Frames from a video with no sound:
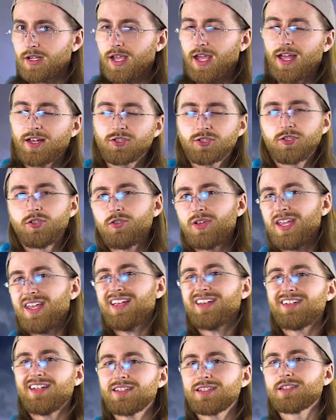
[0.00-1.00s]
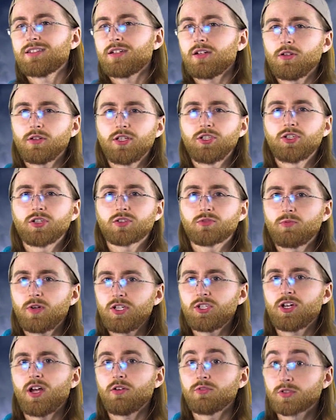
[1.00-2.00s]
catch. You can't necessarily just
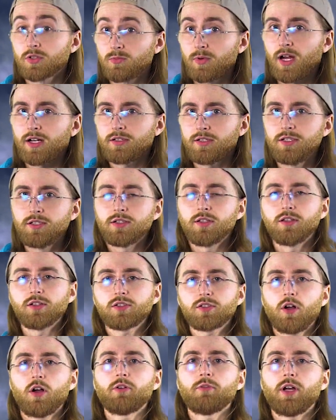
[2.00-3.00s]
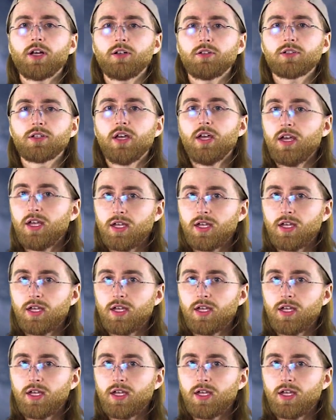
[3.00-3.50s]
reach out directly to the songwriters.